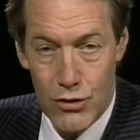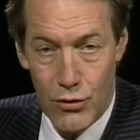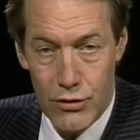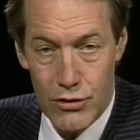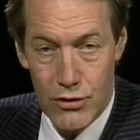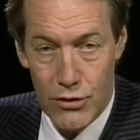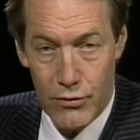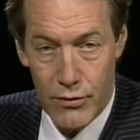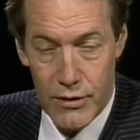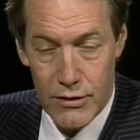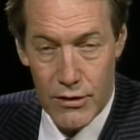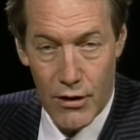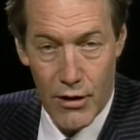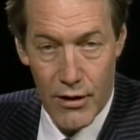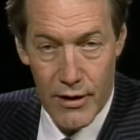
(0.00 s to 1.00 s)
short
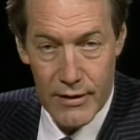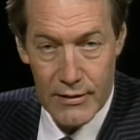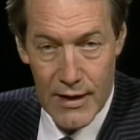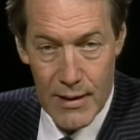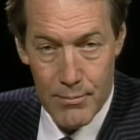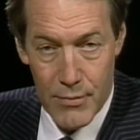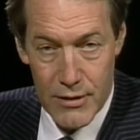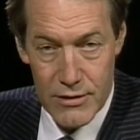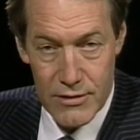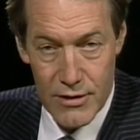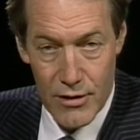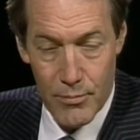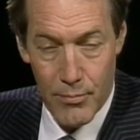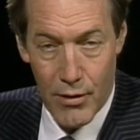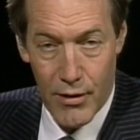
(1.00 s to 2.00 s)
stories are and how much
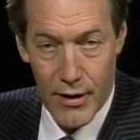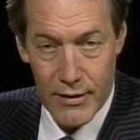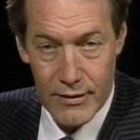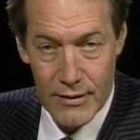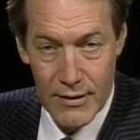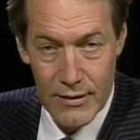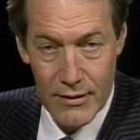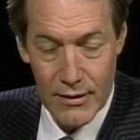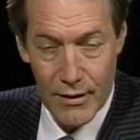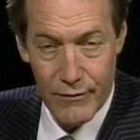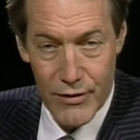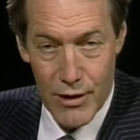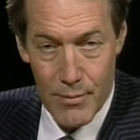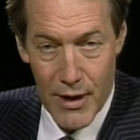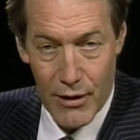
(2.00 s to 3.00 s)
they're a part
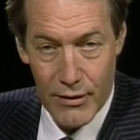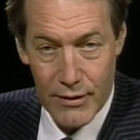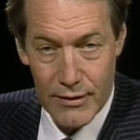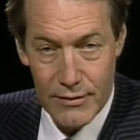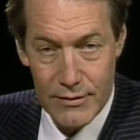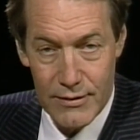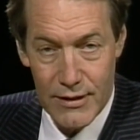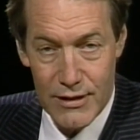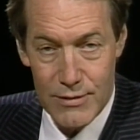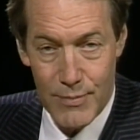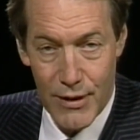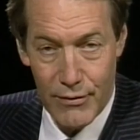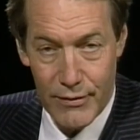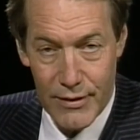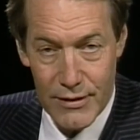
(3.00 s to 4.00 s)
of the American
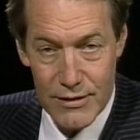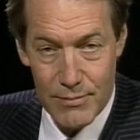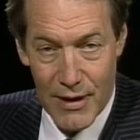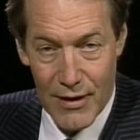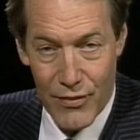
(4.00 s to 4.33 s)
experience.